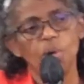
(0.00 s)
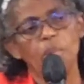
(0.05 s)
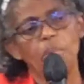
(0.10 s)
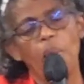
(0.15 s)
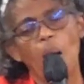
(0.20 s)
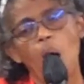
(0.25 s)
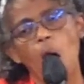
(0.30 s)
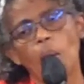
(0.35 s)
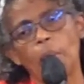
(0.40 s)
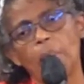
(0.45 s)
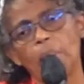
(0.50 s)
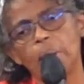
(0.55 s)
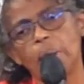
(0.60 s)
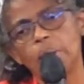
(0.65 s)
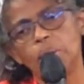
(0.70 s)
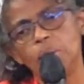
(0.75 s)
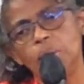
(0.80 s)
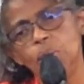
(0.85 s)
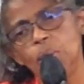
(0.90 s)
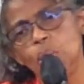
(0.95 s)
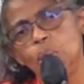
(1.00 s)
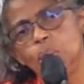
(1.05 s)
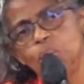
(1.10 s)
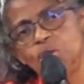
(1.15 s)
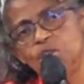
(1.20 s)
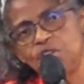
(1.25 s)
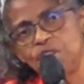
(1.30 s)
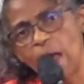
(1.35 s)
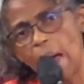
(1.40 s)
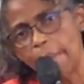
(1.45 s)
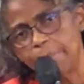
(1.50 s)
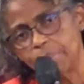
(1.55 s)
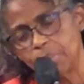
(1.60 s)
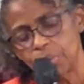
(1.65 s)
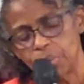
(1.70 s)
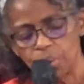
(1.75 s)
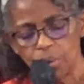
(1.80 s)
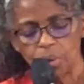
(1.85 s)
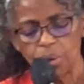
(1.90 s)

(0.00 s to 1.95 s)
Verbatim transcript: embark on a new chapter,